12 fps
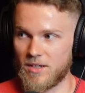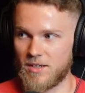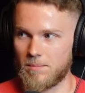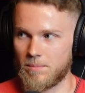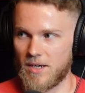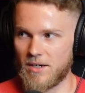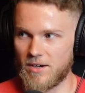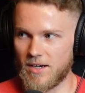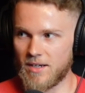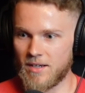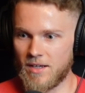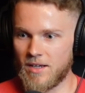to get better
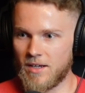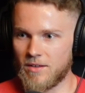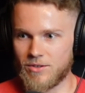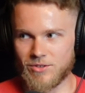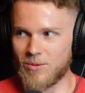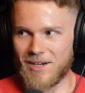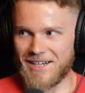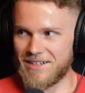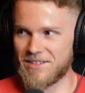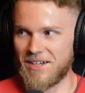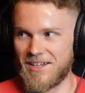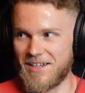at, there's no
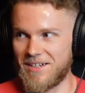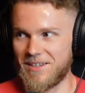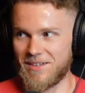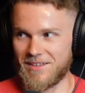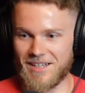anti anything.